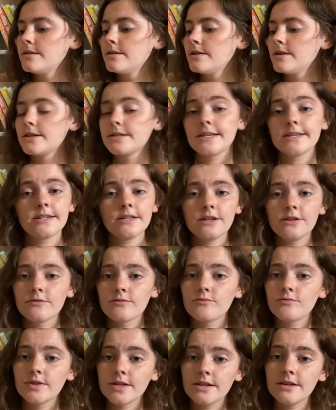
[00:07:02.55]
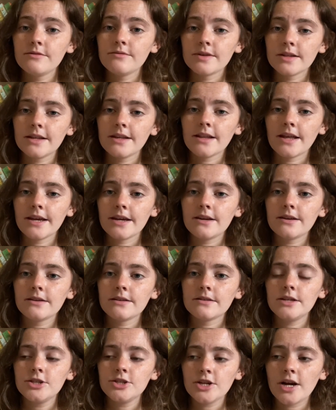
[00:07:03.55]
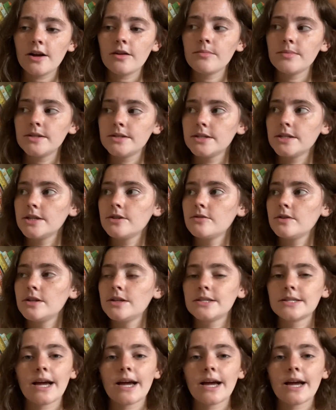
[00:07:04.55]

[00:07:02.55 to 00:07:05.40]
because I do really like the Shadow Me series.